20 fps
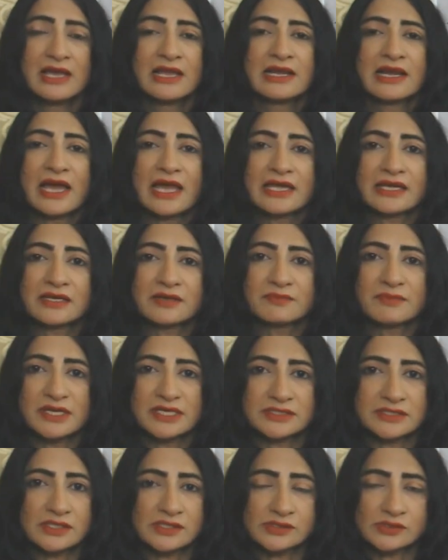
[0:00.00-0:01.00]
like
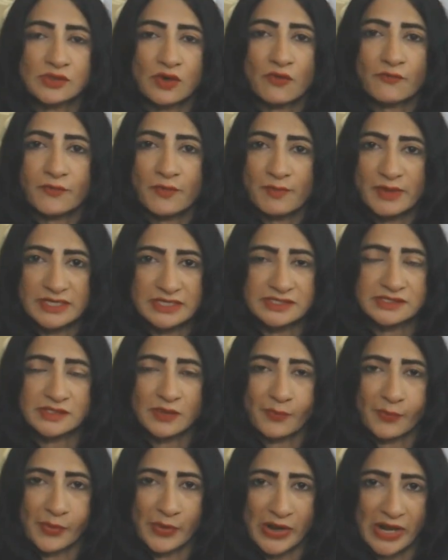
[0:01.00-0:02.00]
measures of money
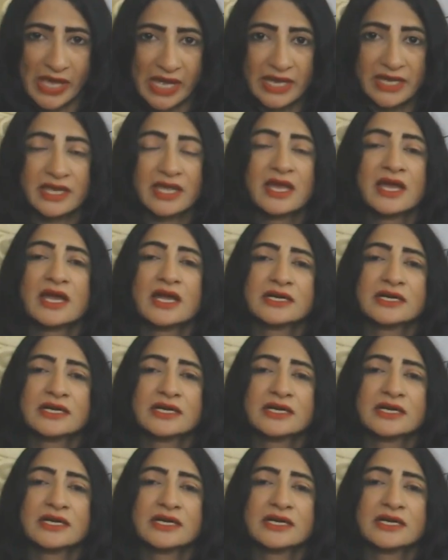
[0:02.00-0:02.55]
supply,